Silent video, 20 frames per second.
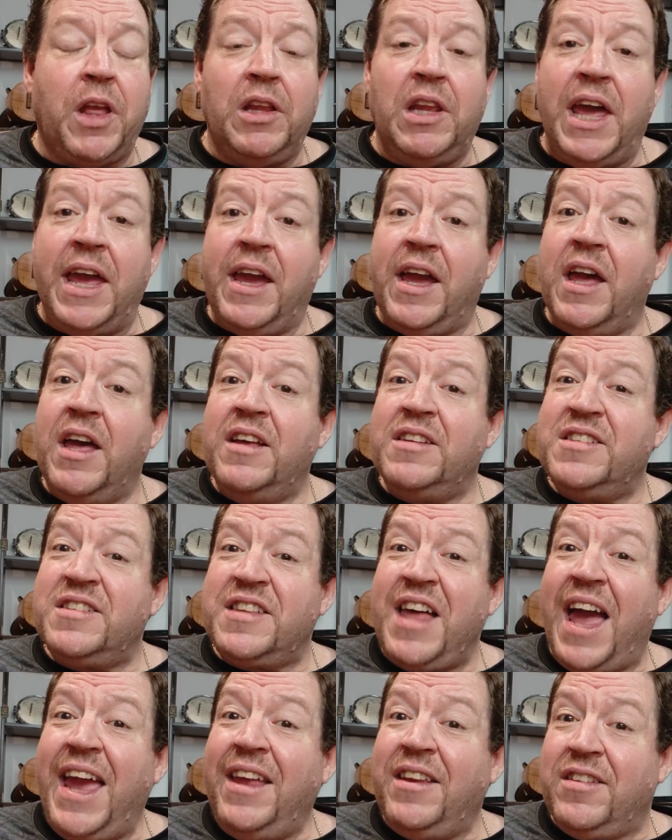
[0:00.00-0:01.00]
like
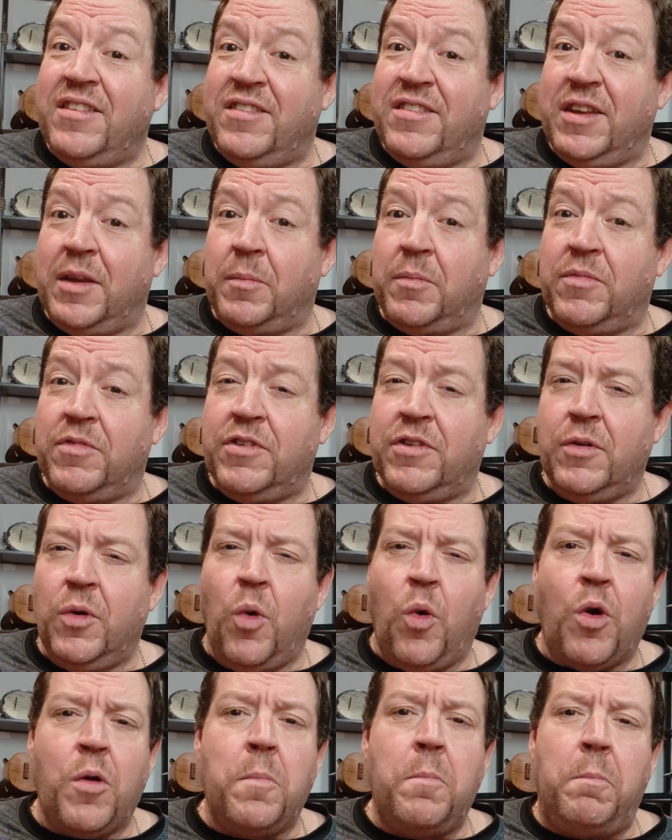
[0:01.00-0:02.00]
science sims
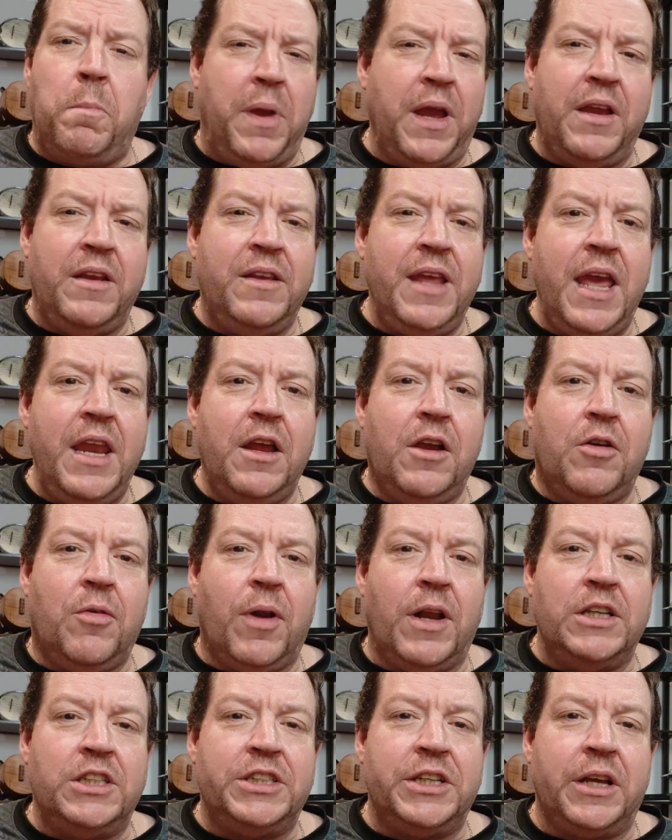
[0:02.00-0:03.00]
or big data
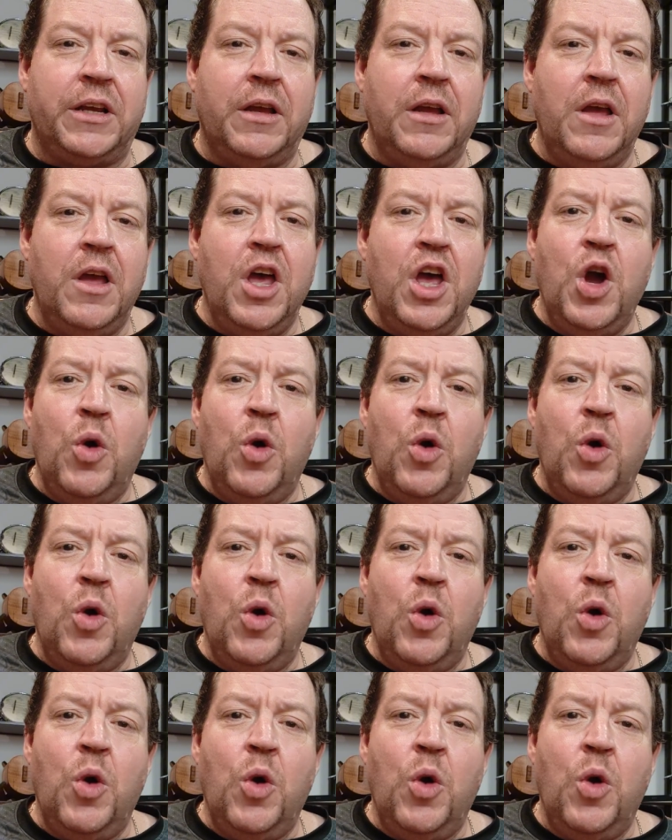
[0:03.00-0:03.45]
crunching,